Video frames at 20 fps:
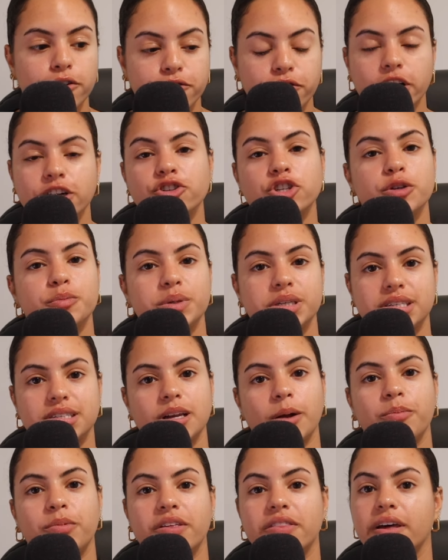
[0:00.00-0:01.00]
friendship is
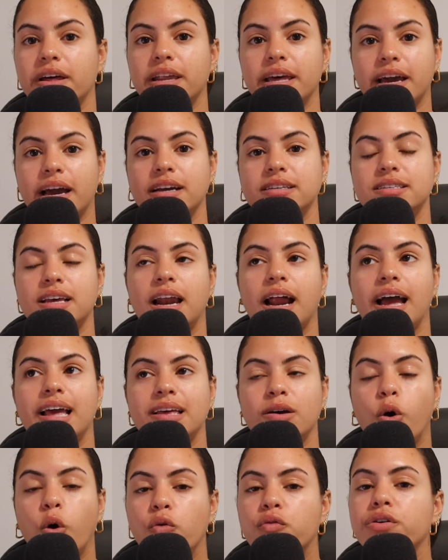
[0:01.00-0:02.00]
something that, like I said,
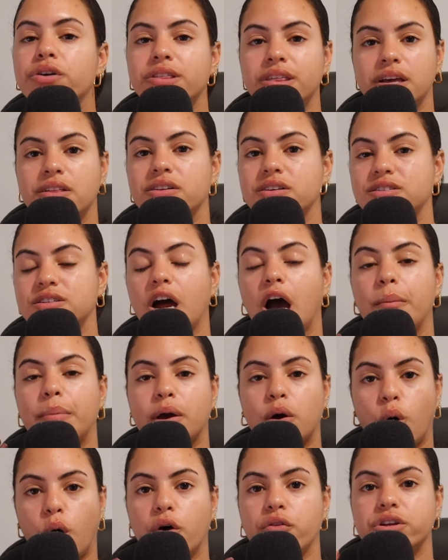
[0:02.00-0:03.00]
I overthink this
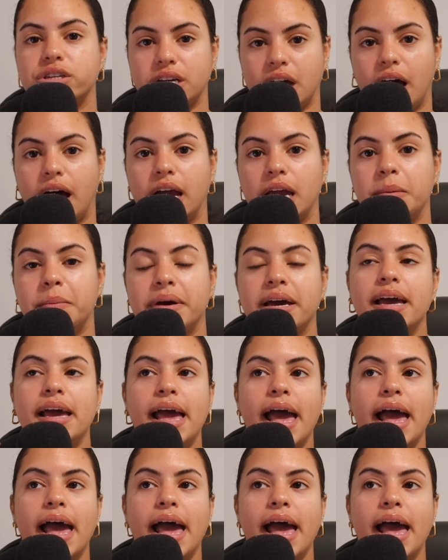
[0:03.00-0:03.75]
topic all the time,